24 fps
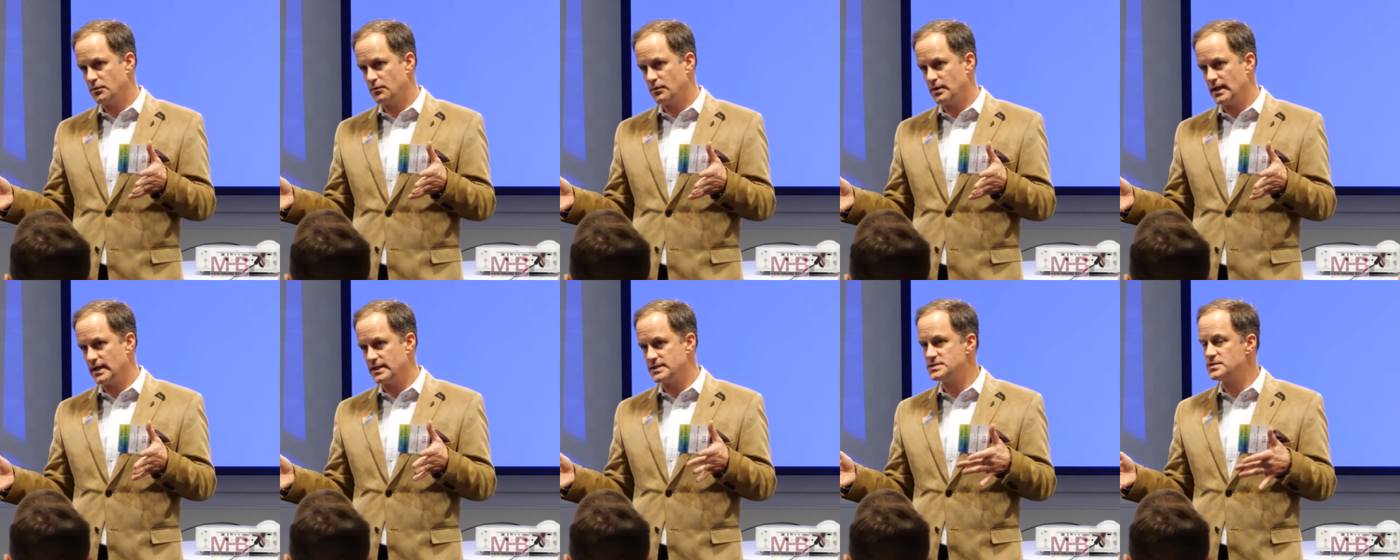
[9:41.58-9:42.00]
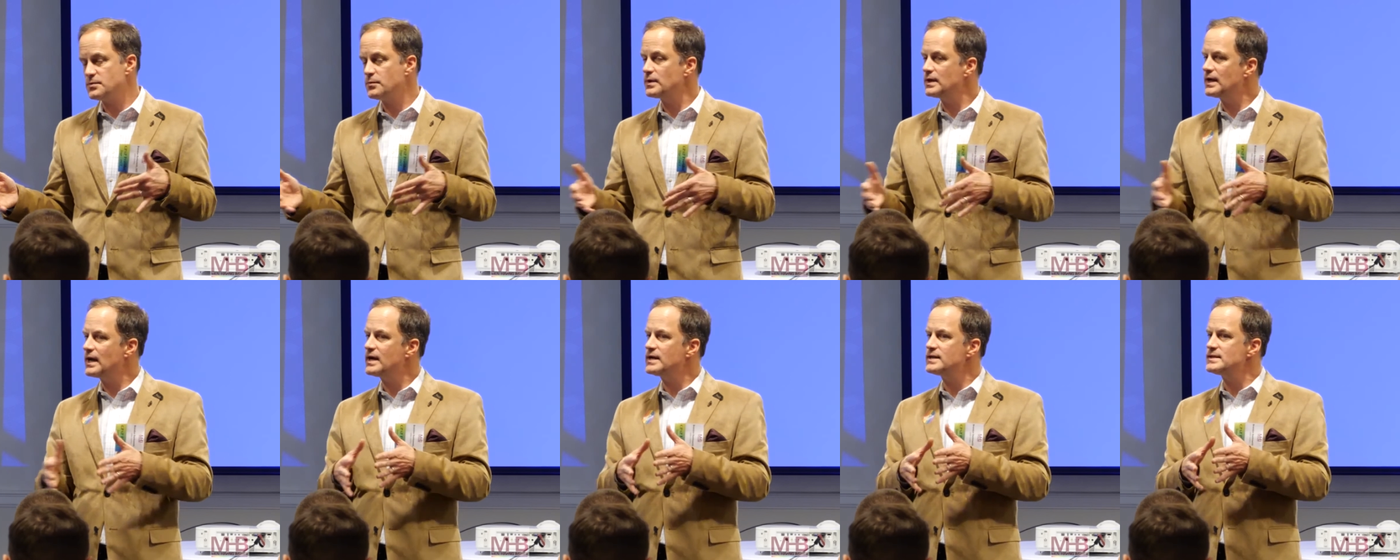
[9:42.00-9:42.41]
Okay, so we're
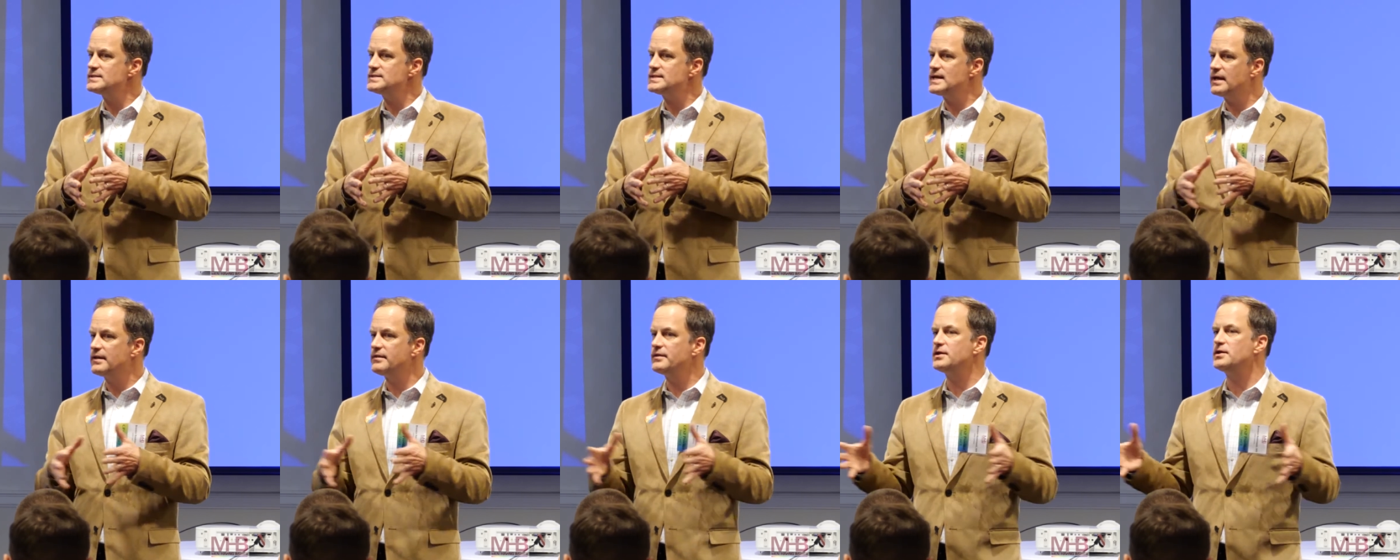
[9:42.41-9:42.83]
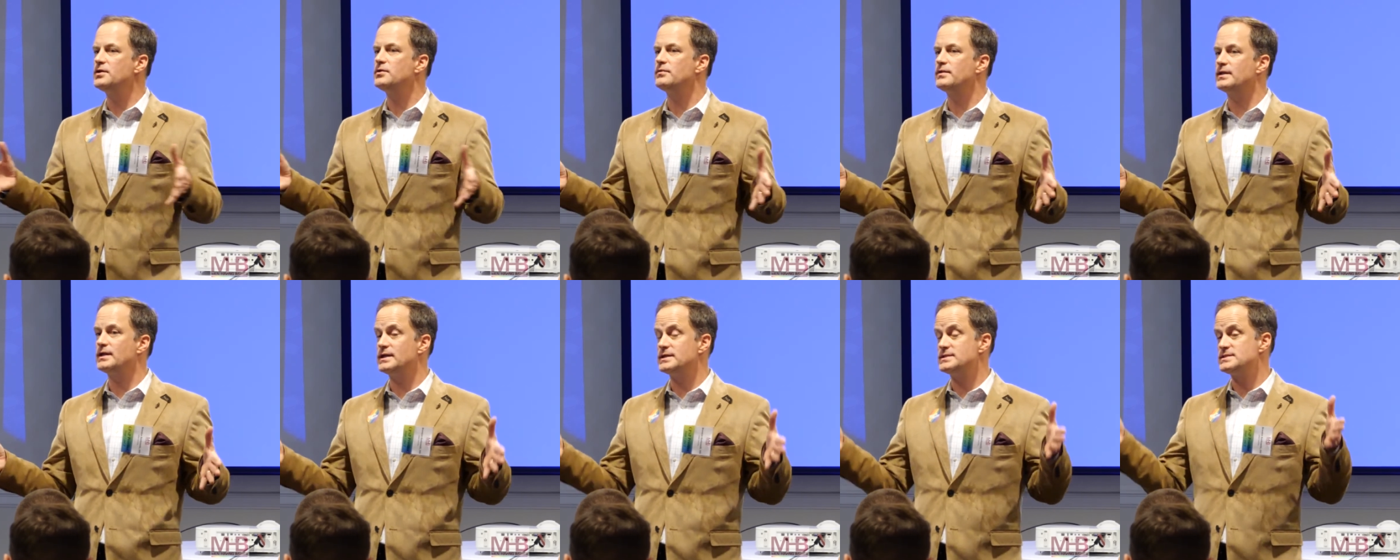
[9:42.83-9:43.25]
not telling you
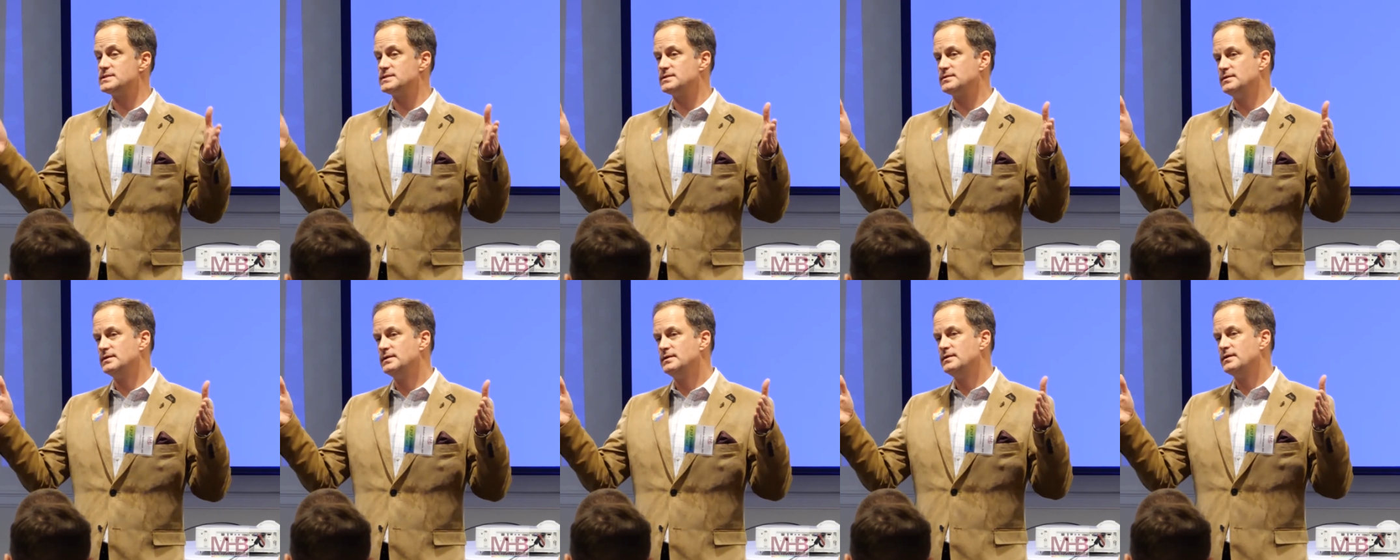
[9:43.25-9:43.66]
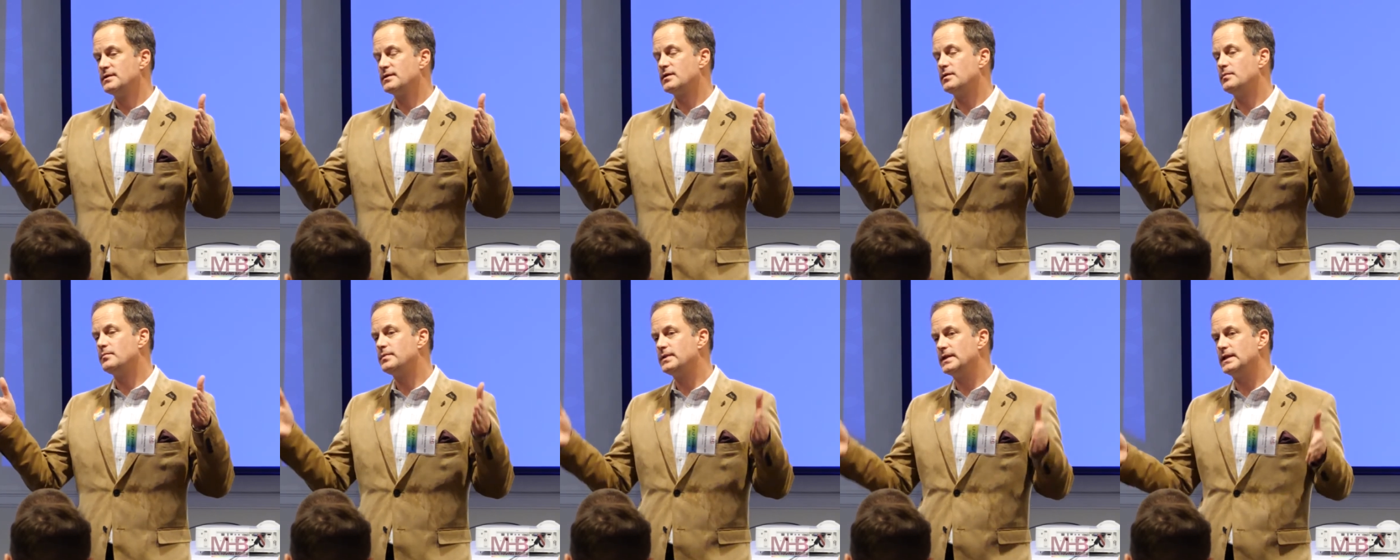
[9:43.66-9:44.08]
that it's
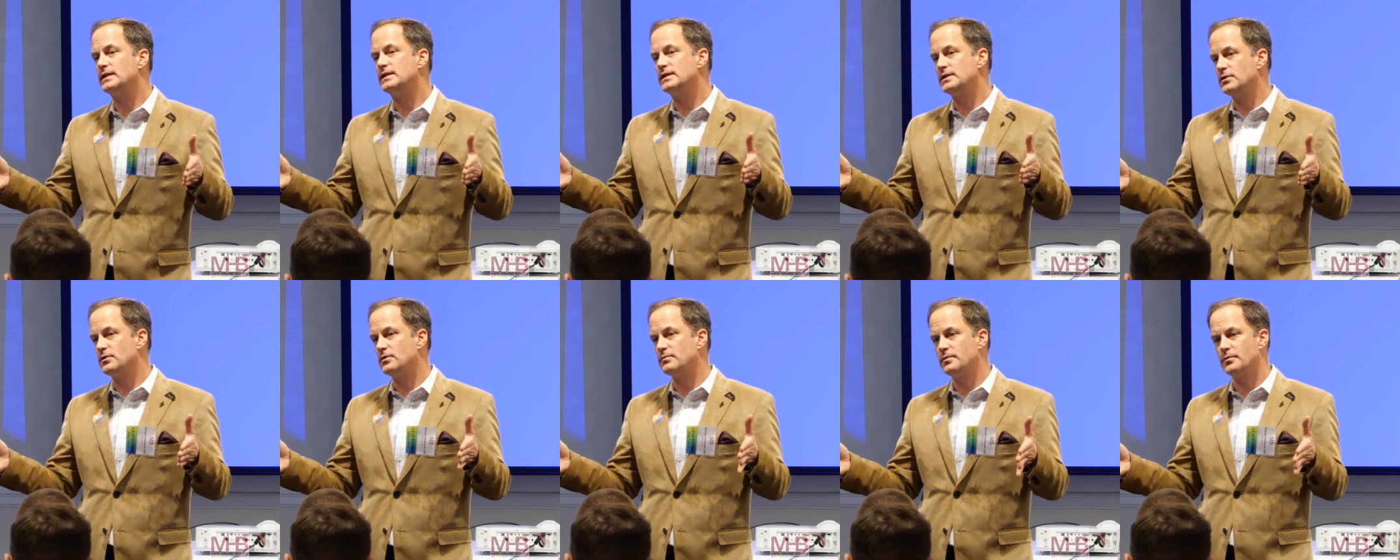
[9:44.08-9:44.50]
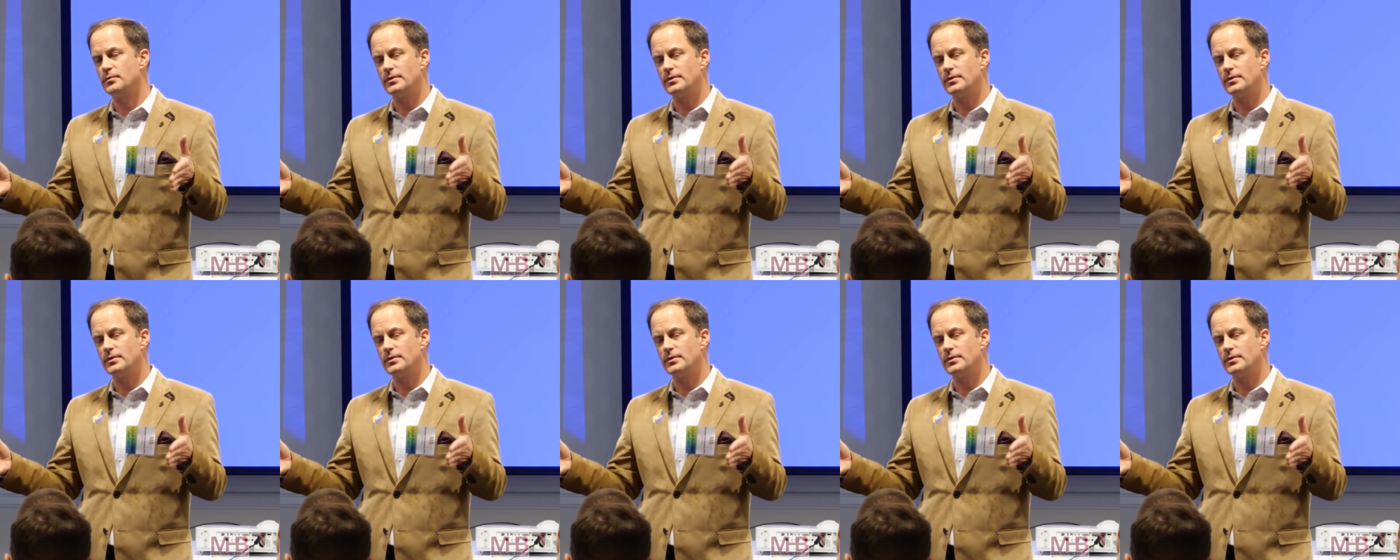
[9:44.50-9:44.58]
completely normal.